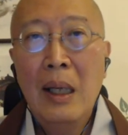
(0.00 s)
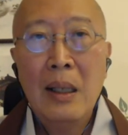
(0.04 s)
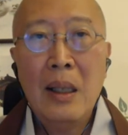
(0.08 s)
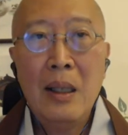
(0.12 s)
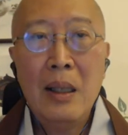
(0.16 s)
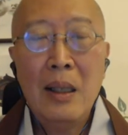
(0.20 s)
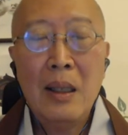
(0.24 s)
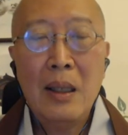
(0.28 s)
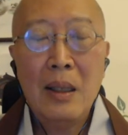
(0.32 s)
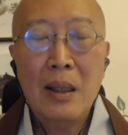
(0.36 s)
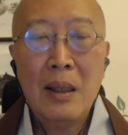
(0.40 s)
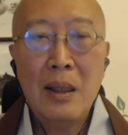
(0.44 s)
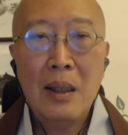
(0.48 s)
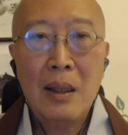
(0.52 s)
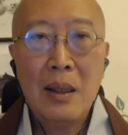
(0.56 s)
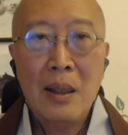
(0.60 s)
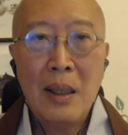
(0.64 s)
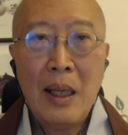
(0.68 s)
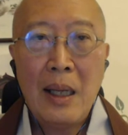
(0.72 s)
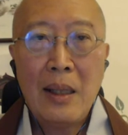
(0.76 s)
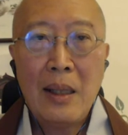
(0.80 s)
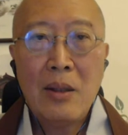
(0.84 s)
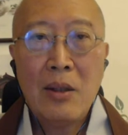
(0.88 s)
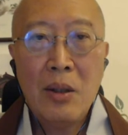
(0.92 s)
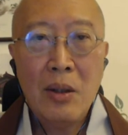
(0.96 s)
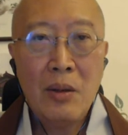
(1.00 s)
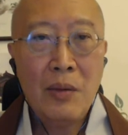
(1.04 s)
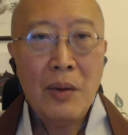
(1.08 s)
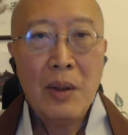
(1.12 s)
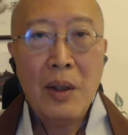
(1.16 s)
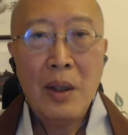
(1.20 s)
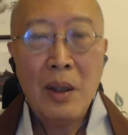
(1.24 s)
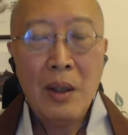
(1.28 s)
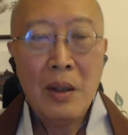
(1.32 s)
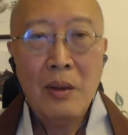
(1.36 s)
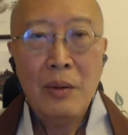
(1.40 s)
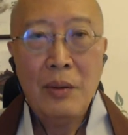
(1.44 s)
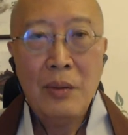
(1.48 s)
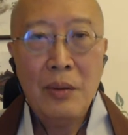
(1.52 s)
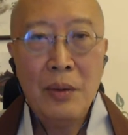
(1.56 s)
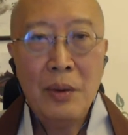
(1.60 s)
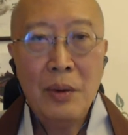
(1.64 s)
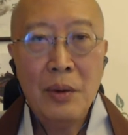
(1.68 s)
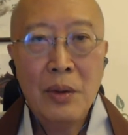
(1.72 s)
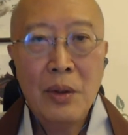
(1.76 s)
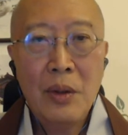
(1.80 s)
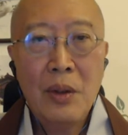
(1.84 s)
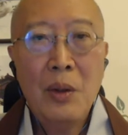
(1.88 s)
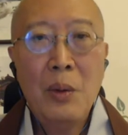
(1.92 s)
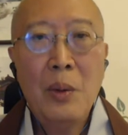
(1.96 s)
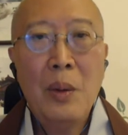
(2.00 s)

then that's not very helpful.